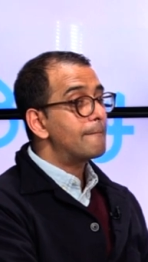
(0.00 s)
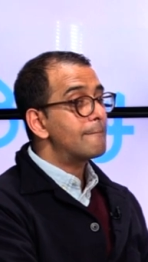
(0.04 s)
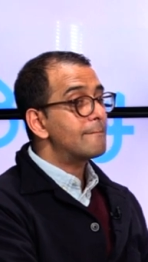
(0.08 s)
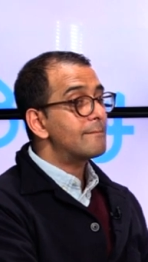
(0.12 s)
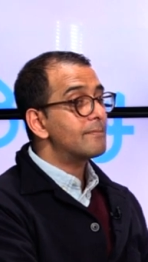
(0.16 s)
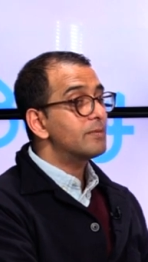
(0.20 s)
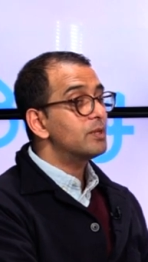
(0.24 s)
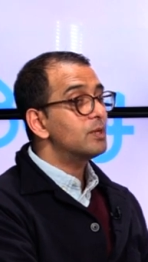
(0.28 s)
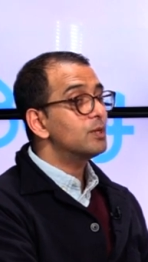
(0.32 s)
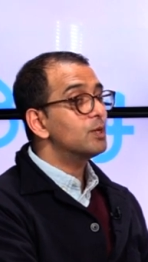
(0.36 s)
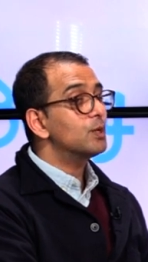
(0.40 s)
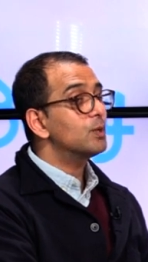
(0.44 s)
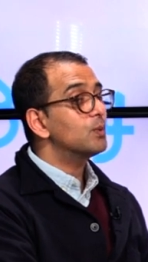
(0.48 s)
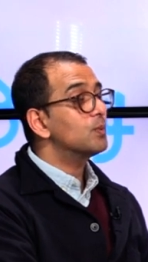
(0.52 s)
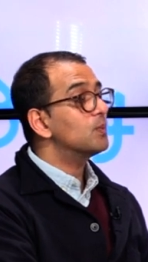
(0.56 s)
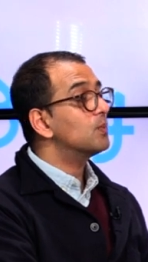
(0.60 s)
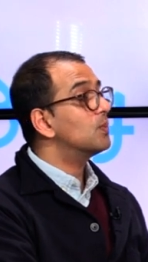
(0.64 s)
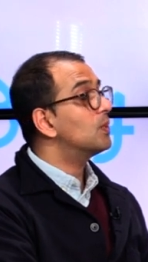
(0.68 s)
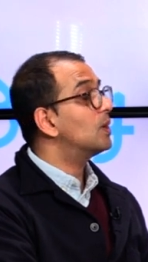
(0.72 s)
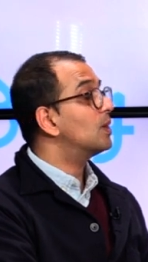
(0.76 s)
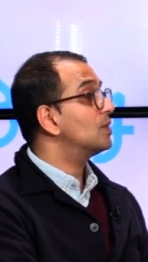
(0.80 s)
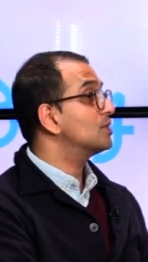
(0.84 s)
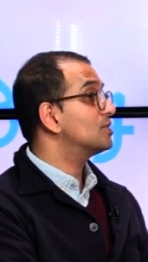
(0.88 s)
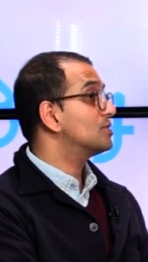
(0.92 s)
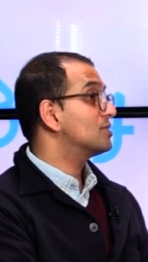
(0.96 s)
you know,
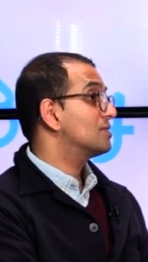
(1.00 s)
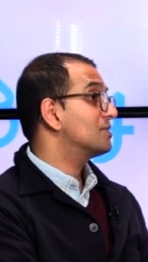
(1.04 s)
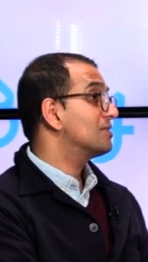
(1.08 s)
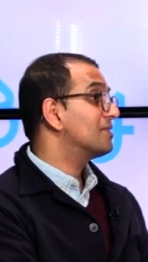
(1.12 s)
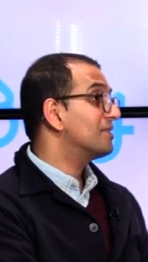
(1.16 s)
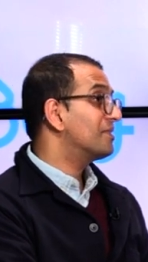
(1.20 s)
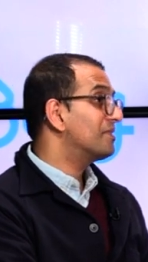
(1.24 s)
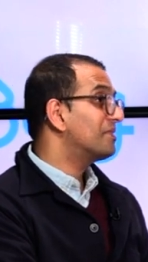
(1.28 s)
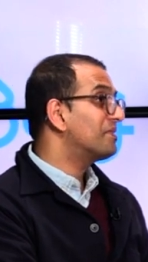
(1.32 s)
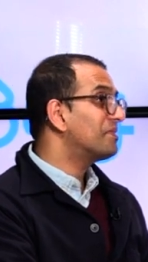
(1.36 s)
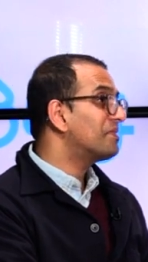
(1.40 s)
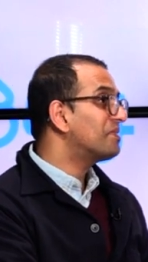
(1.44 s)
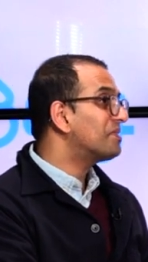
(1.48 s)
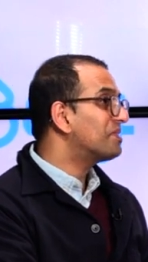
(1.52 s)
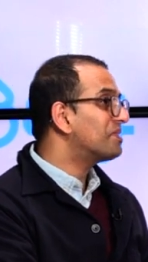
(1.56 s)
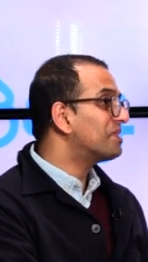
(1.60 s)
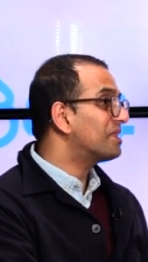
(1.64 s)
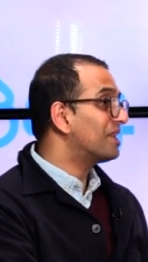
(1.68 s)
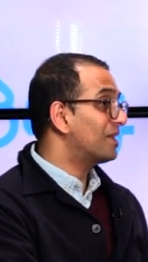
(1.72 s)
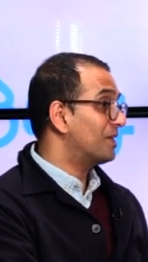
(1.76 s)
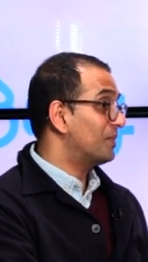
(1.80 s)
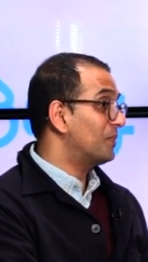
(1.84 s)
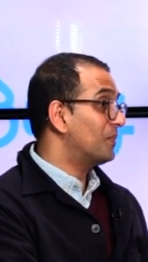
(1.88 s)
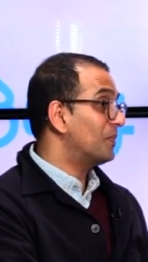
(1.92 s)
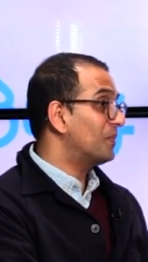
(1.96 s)
what
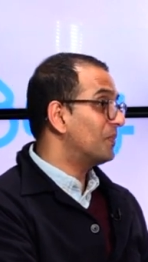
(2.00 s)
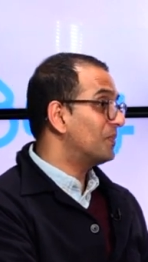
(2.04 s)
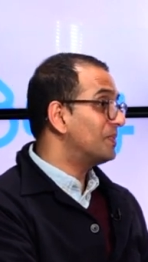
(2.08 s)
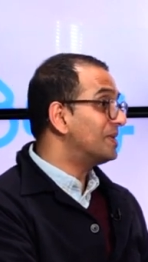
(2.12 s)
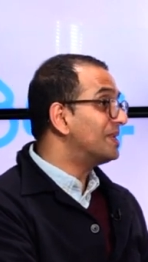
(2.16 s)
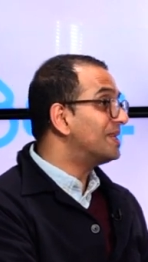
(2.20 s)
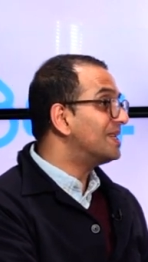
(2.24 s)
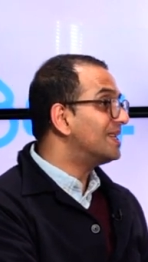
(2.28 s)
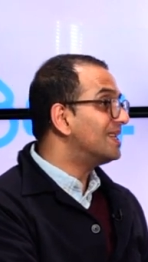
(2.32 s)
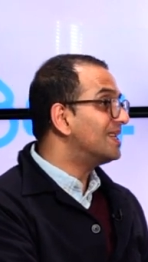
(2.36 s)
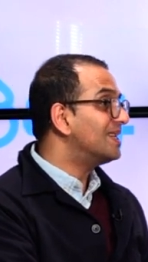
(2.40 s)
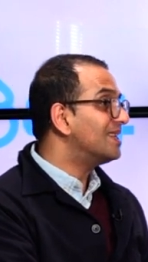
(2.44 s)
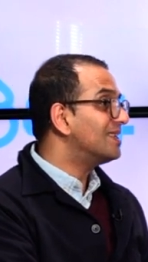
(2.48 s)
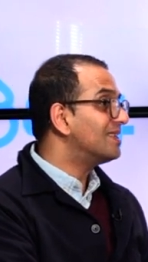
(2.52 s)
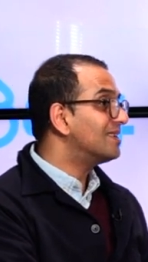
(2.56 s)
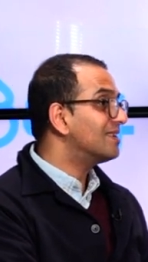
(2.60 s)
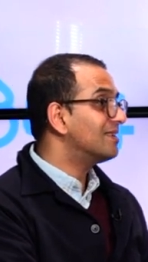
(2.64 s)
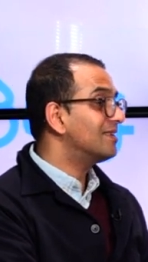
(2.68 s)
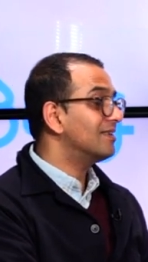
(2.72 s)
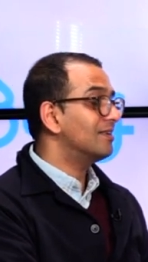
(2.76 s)
they will need,